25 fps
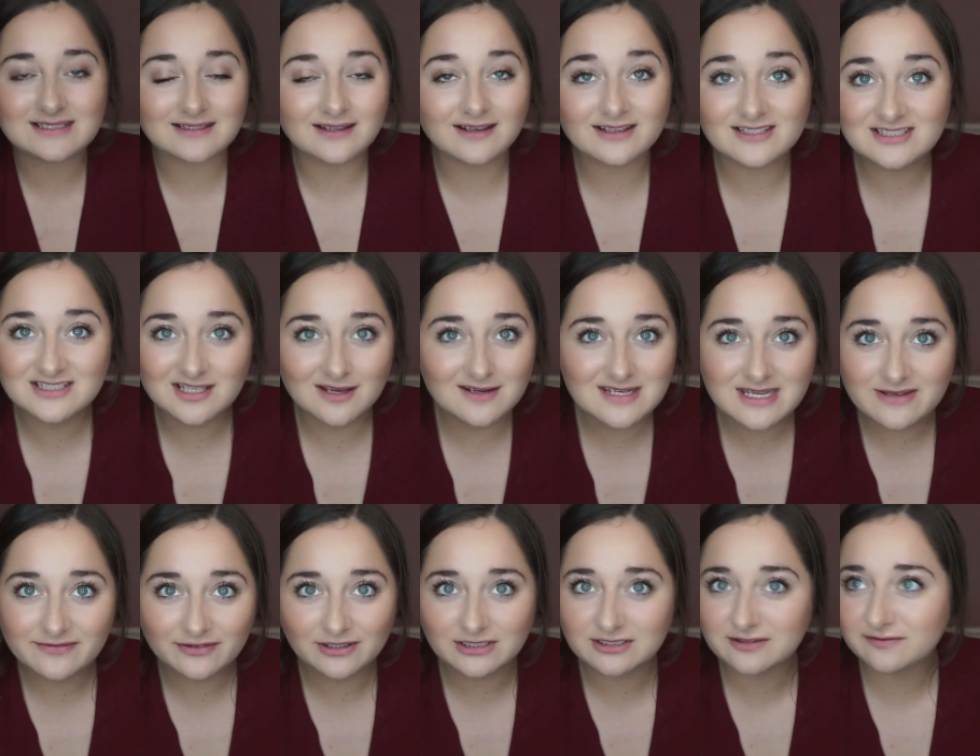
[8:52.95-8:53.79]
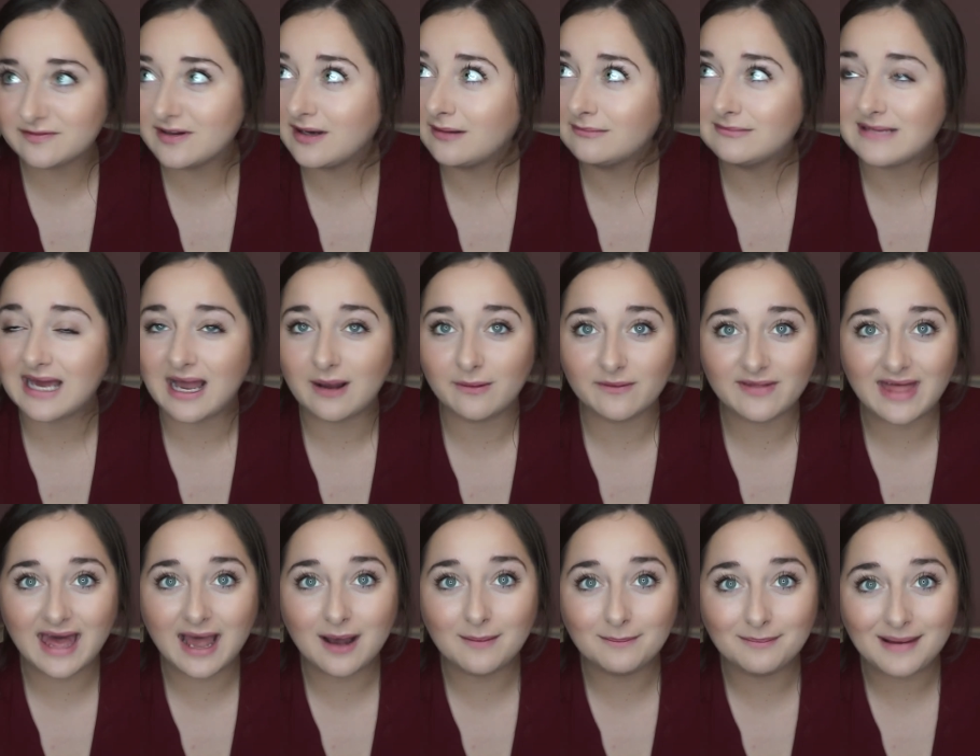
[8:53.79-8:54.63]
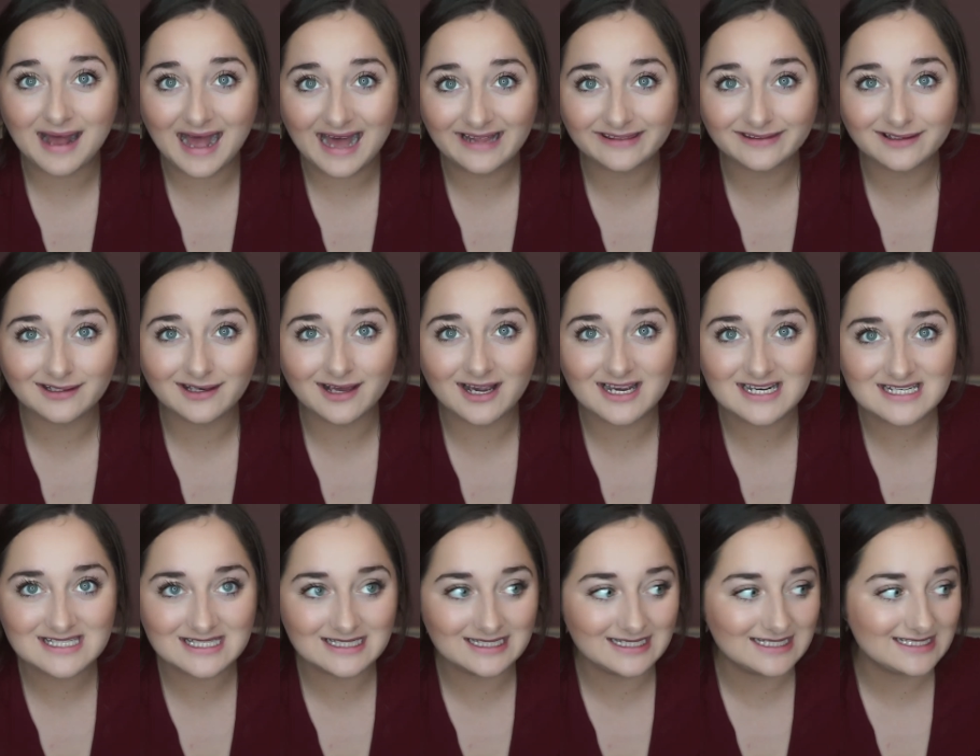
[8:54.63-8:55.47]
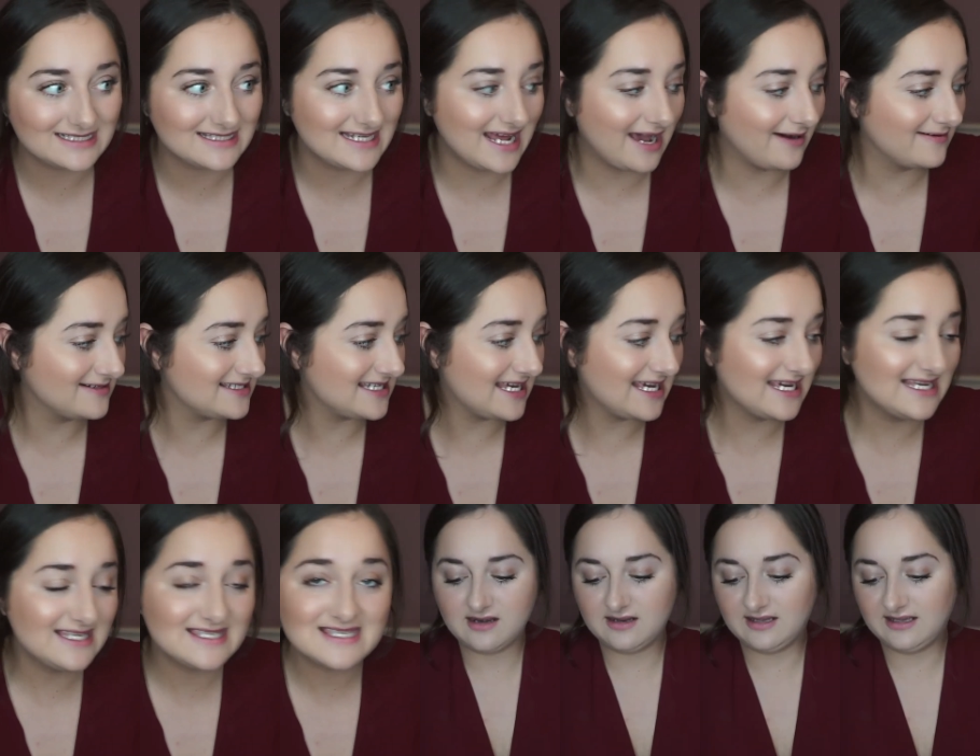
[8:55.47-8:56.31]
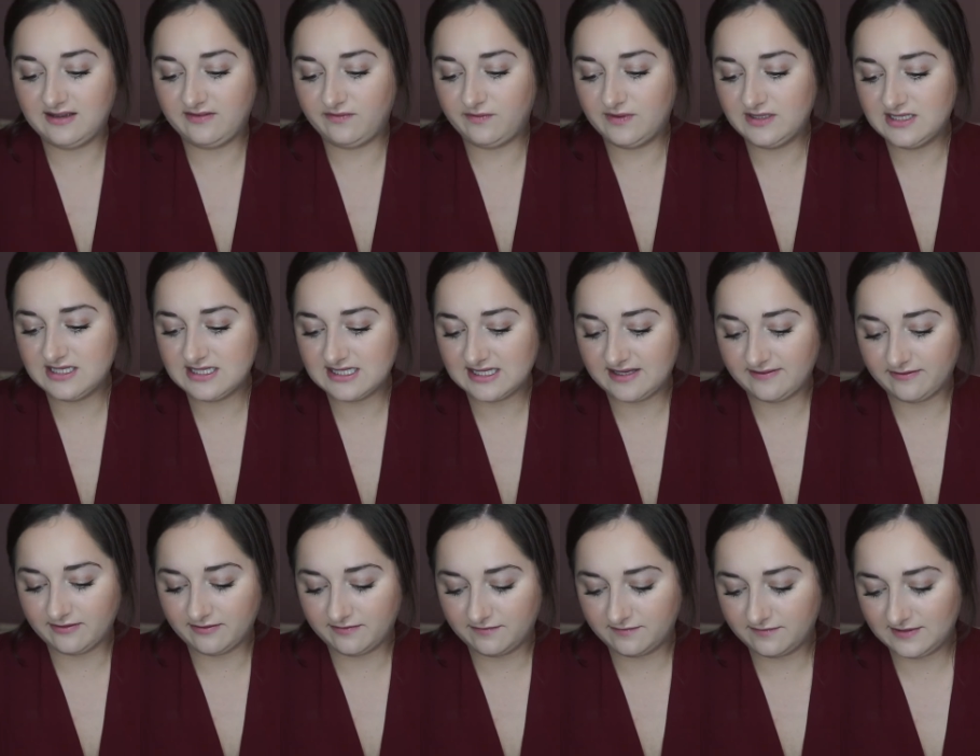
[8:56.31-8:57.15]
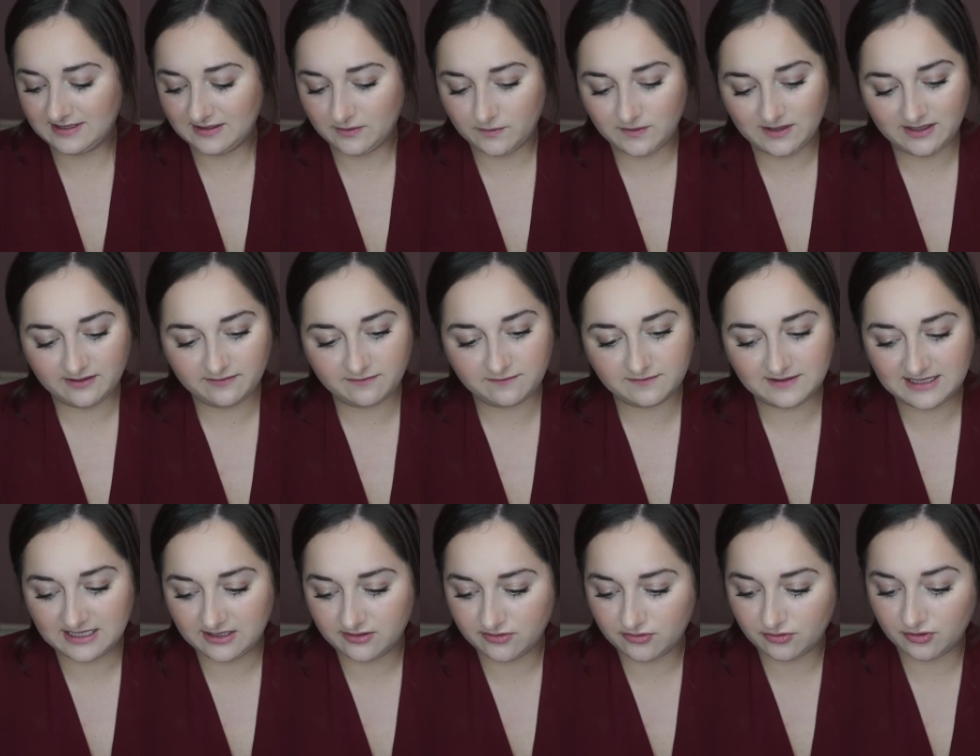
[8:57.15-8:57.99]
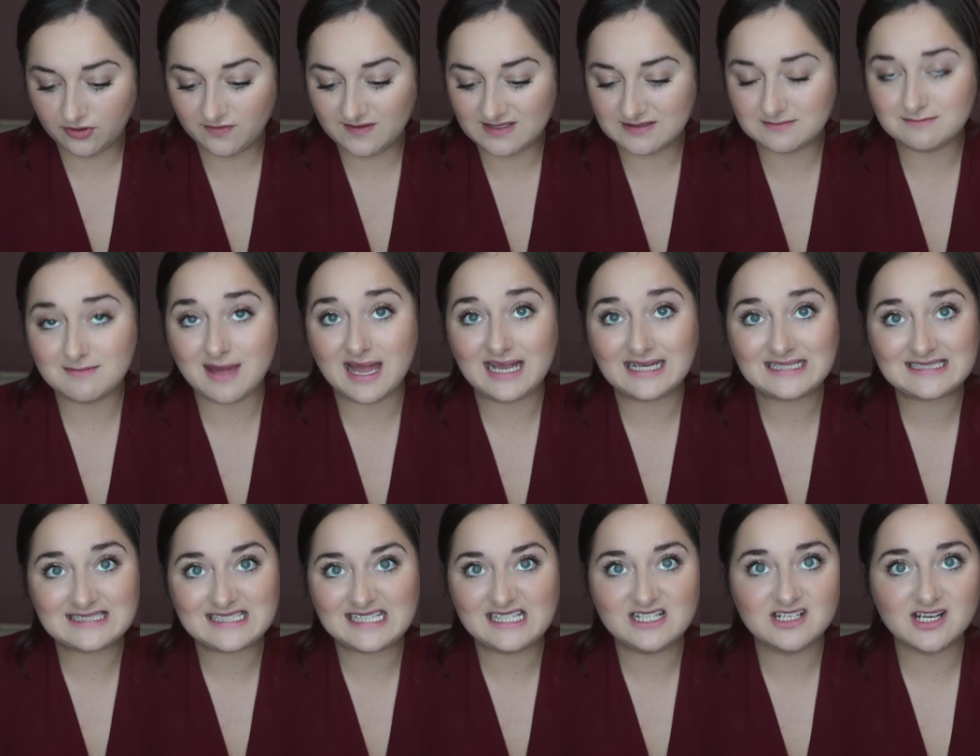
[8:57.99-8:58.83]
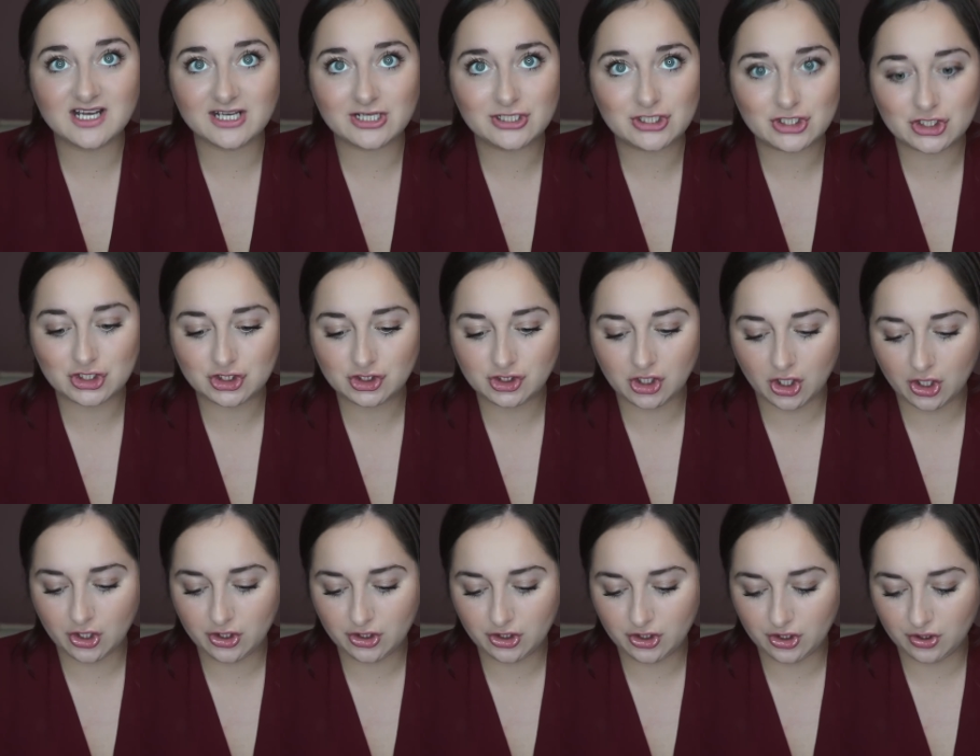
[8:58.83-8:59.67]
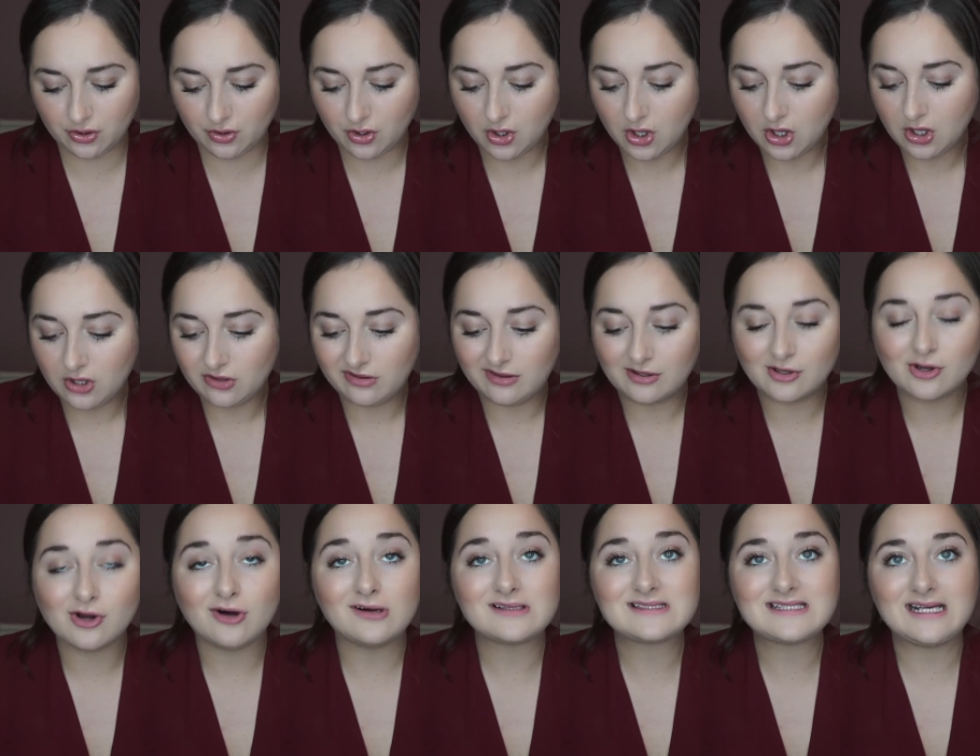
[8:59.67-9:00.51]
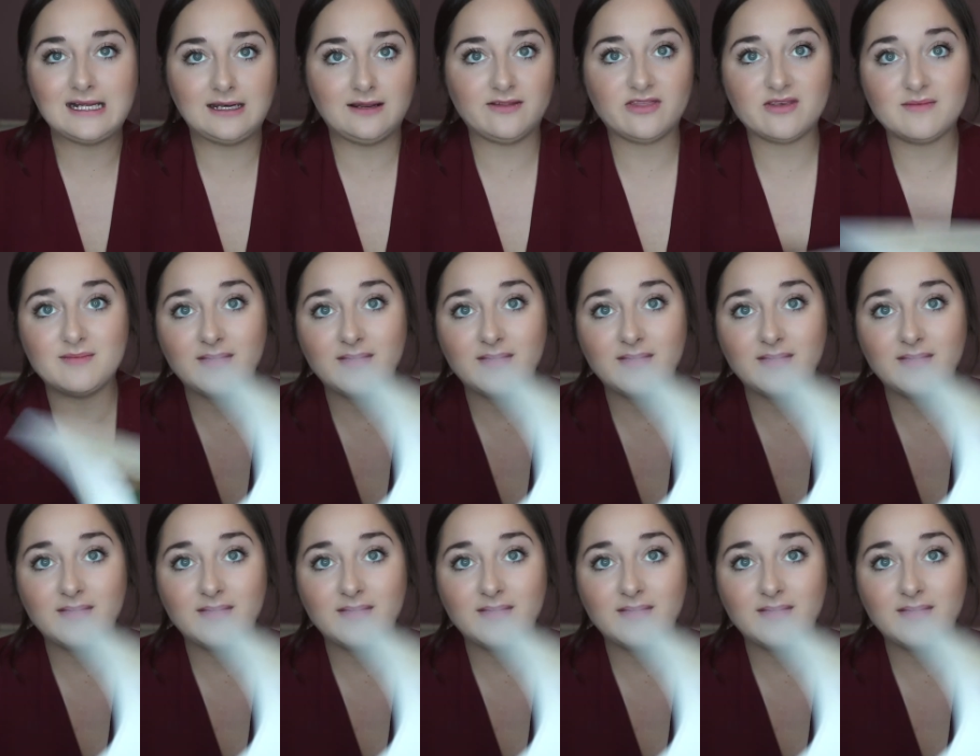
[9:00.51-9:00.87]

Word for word: It's so difficult to film now with how bad the lighting is nowadays. And if we just give a quick flick through this magazine and I can just show you the cocktail of the